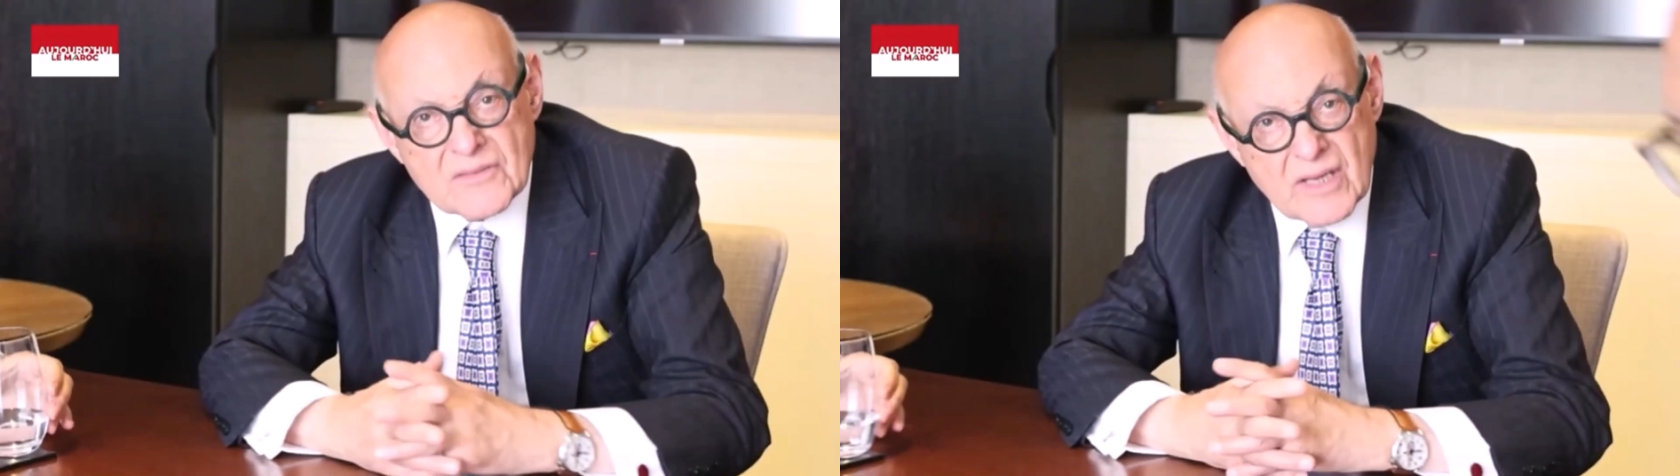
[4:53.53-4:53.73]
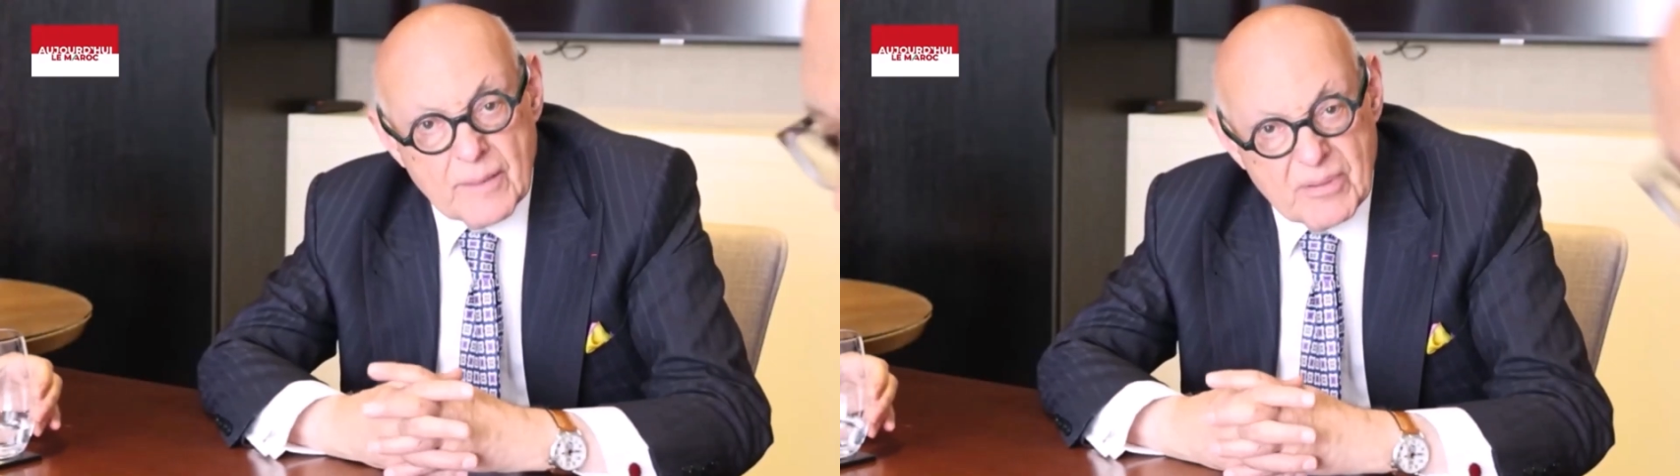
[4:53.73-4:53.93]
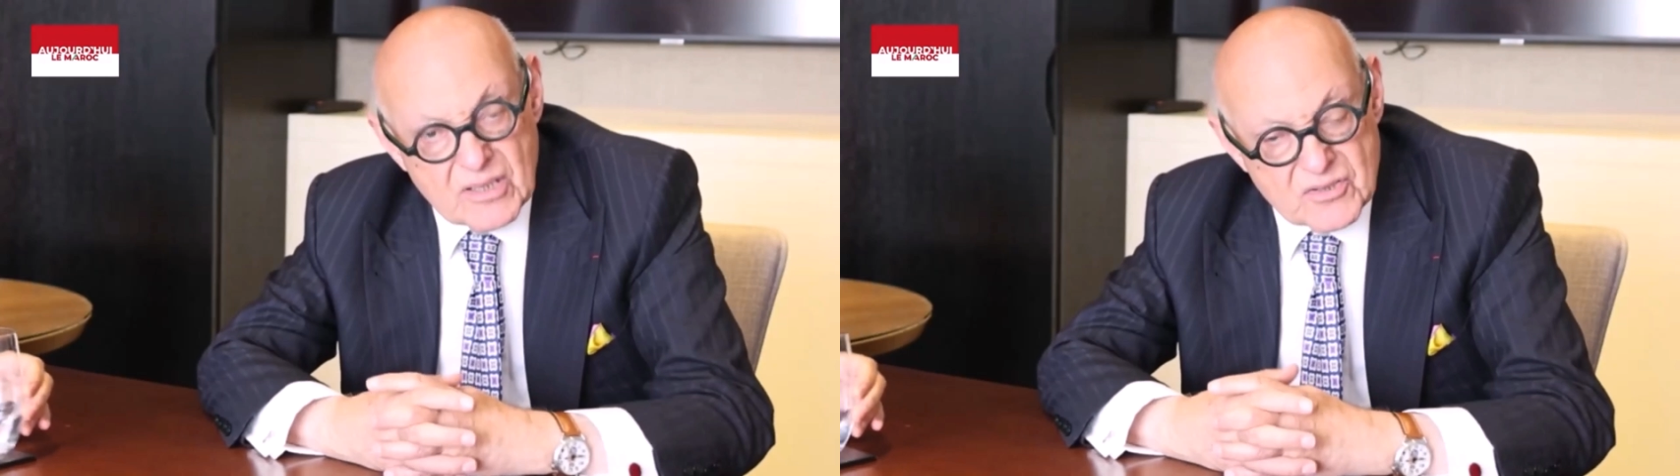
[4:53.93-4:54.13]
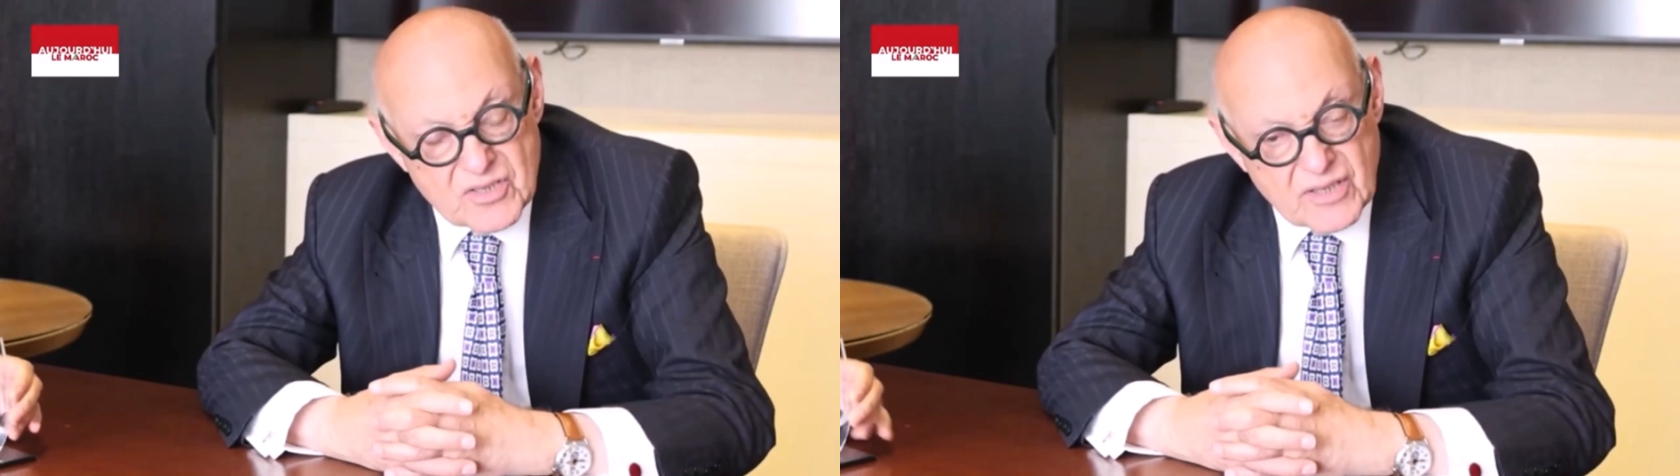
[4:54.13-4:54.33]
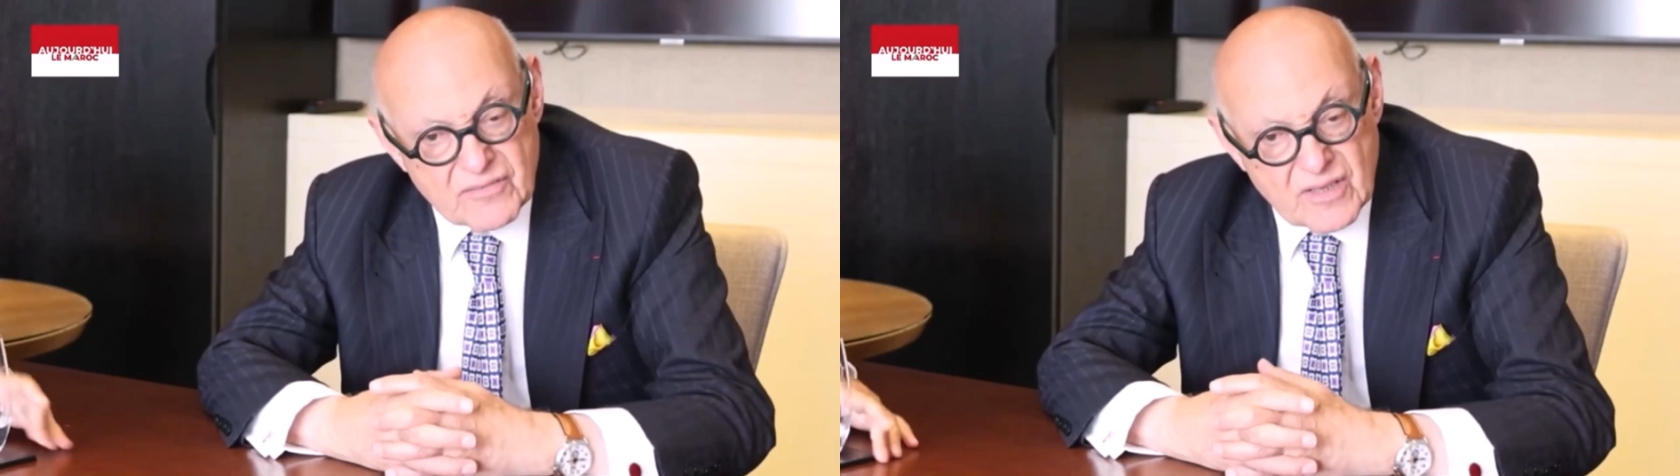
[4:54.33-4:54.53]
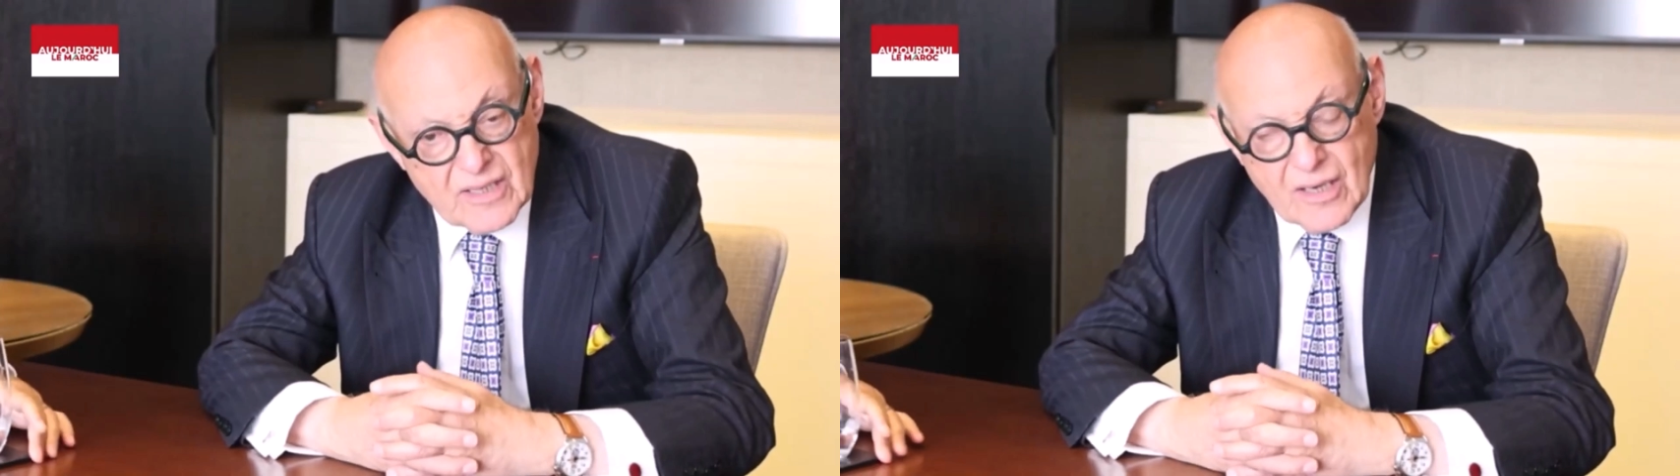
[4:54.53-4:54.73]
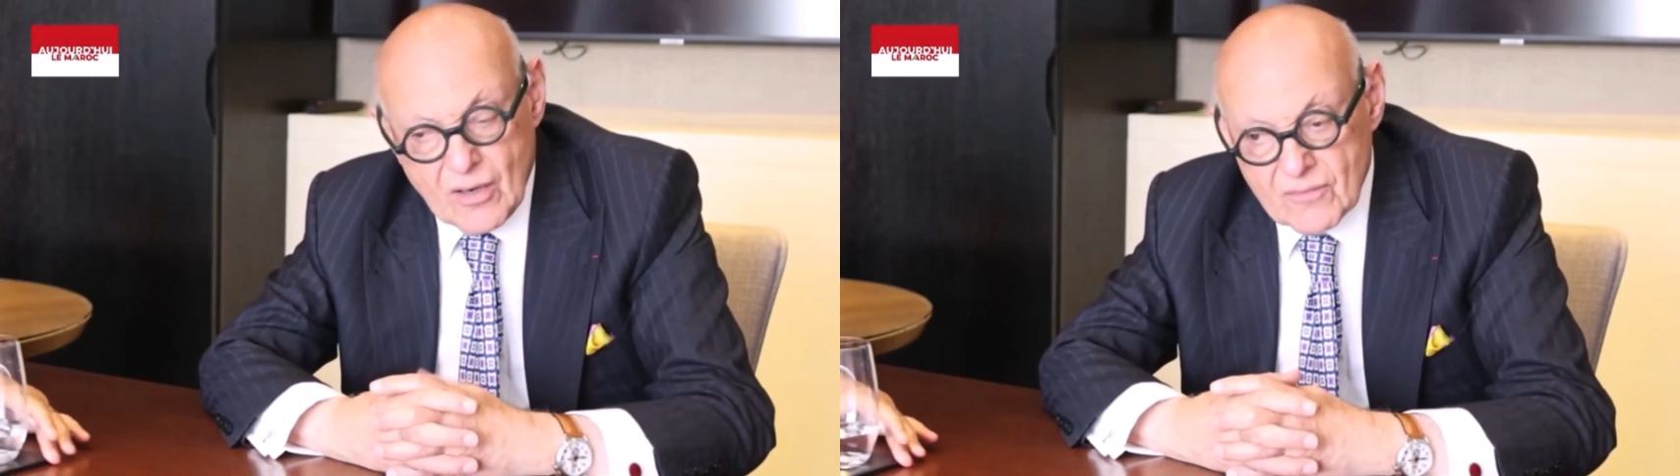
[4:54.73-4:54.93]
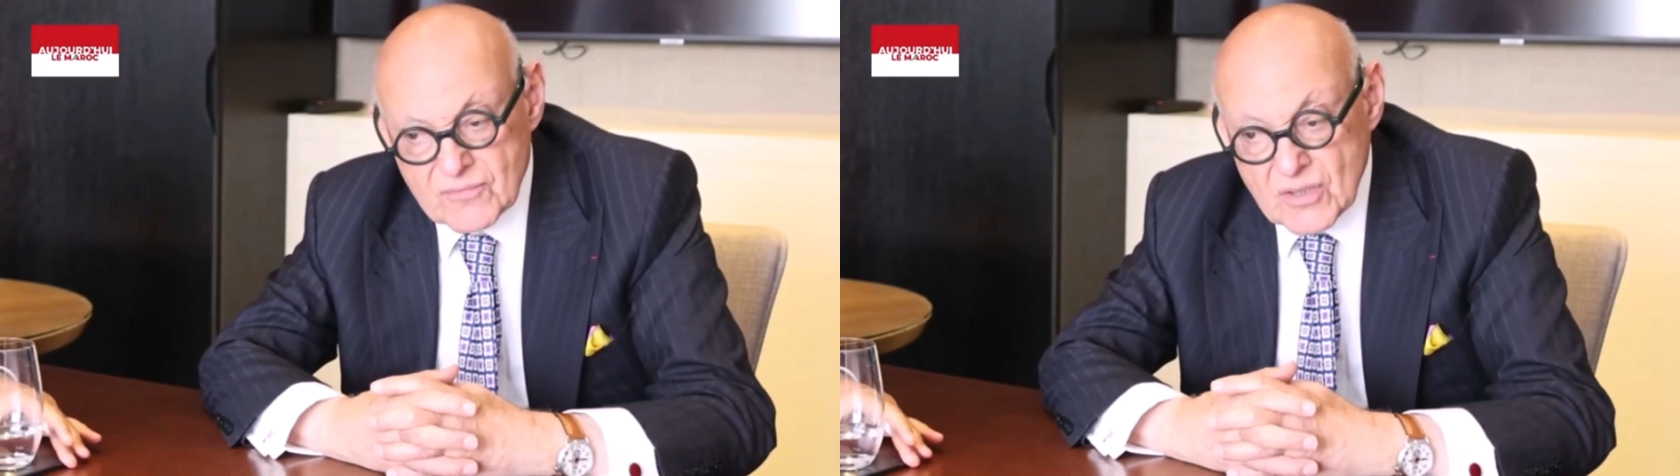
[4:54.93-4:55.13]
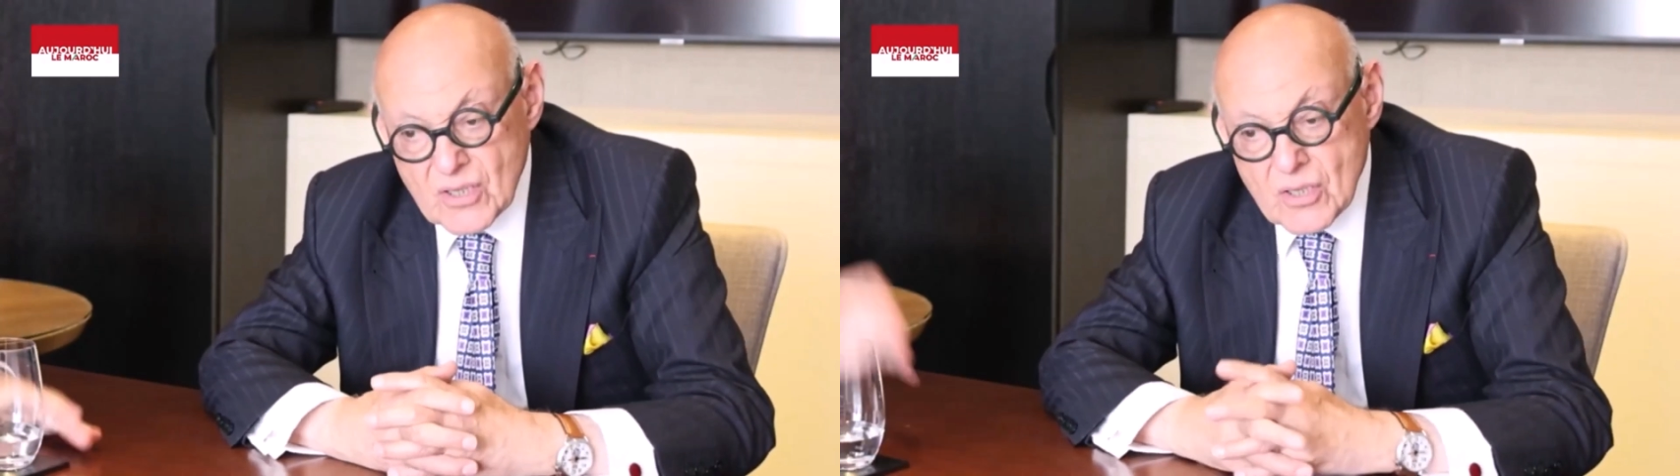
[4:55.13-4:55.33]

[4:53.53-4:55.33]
the ability of